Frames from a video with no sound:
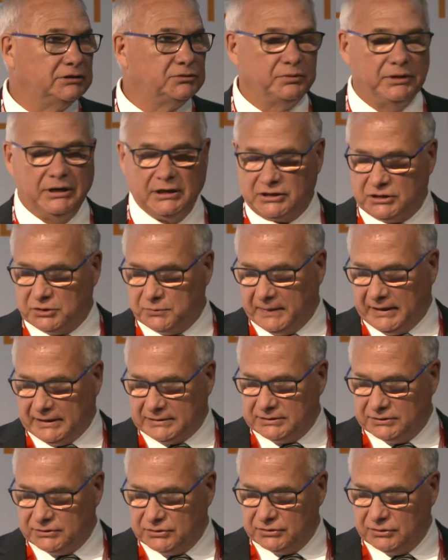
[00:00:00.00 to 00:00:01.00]
as we
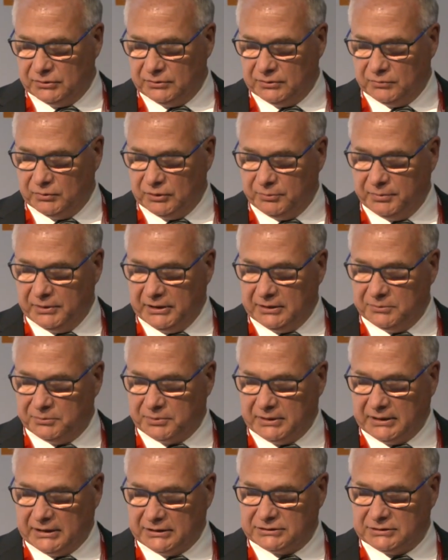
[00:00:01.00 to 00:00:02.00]
expected to, and we'll be in
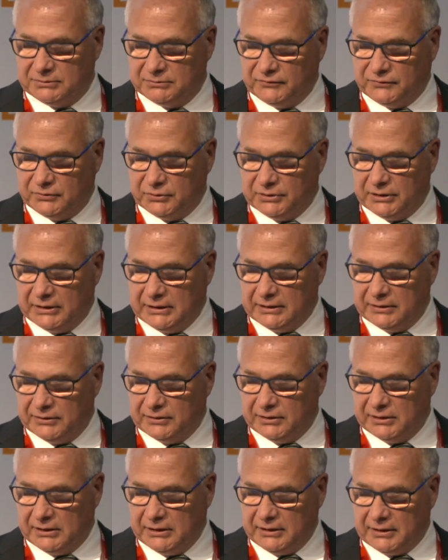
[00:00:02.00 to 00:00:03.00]
production before the end of
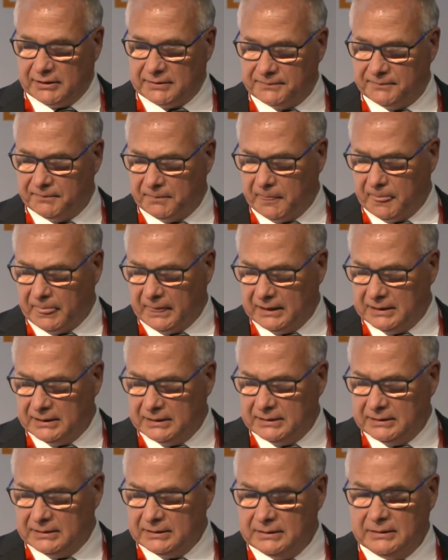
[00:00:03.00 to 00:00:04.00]
the year.
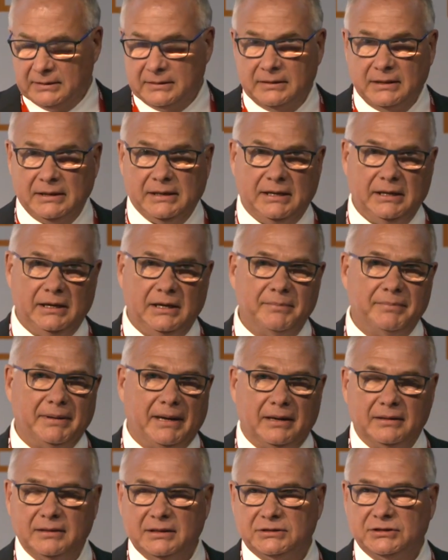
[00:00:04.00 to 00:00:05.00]
The key
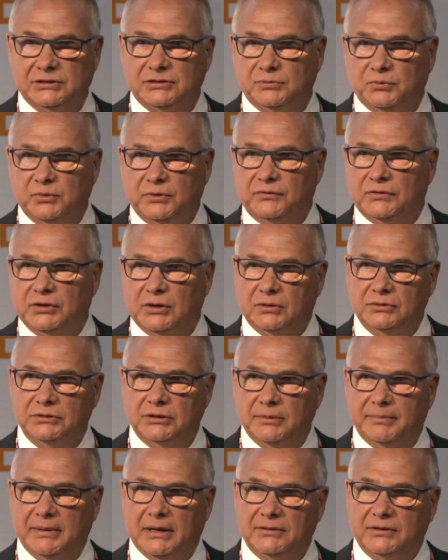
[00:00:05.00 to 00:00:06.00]
about this is we've told
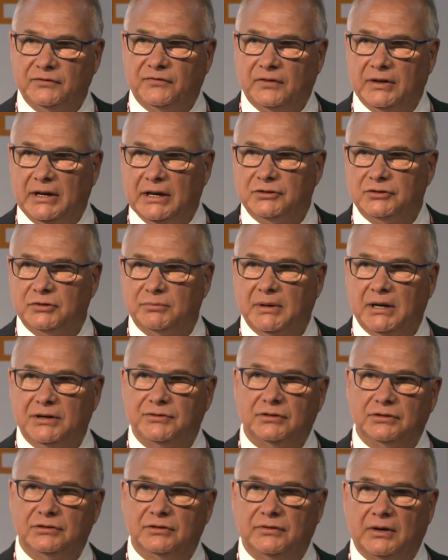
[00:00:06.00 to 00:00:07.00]
you about the financial
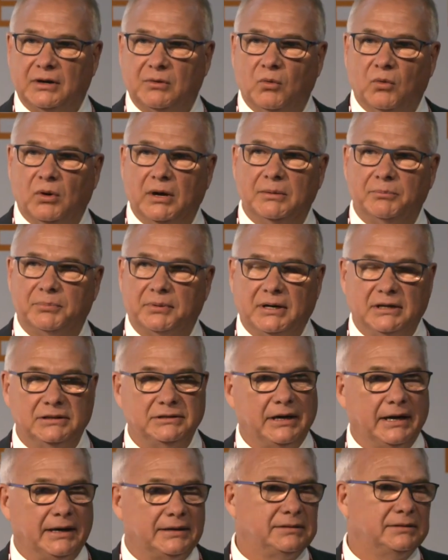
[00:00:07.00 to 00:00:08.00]
metrics of our one
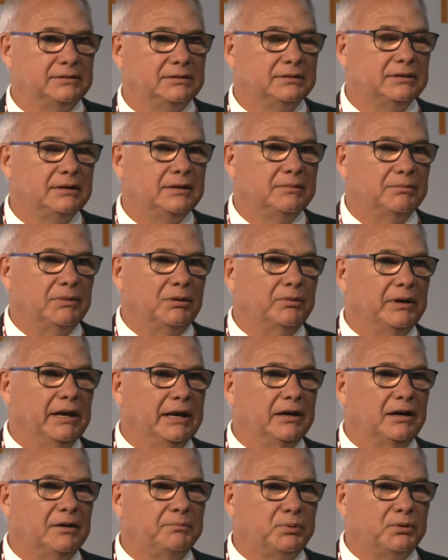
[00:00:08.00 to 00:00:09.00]
project. But
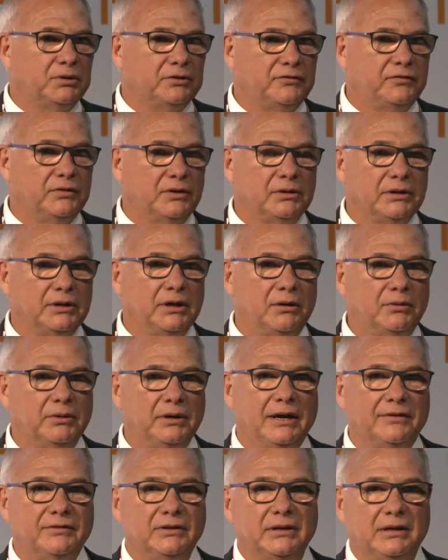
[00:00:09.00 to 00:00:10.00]
in our portfolio, we
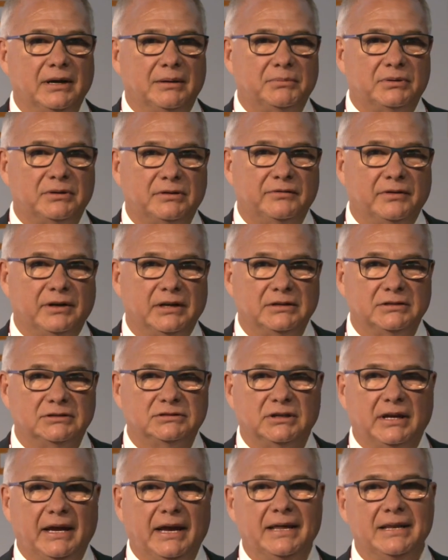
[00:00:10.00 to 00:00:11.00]
have a number of
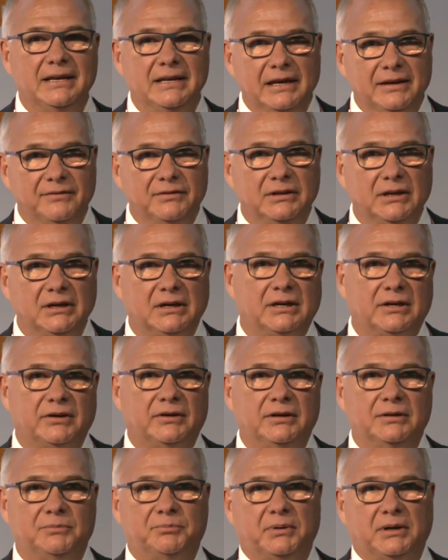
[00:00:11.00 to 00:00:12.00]
others, and even the
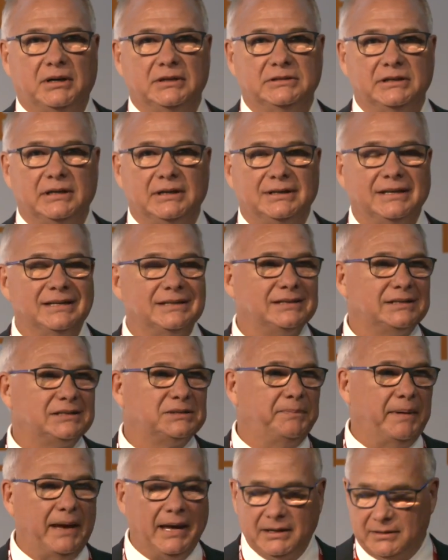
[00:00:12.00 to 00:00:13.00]
current project is
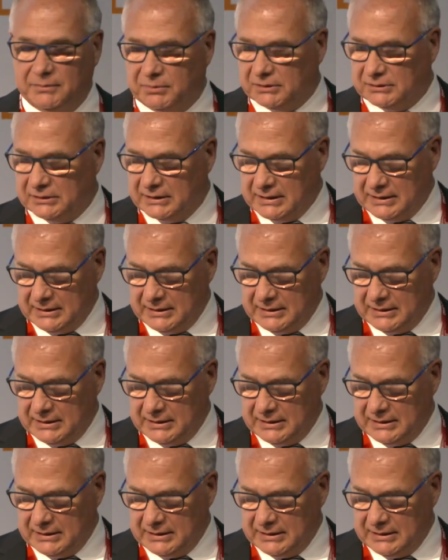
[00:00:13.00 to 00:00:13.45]
expandable.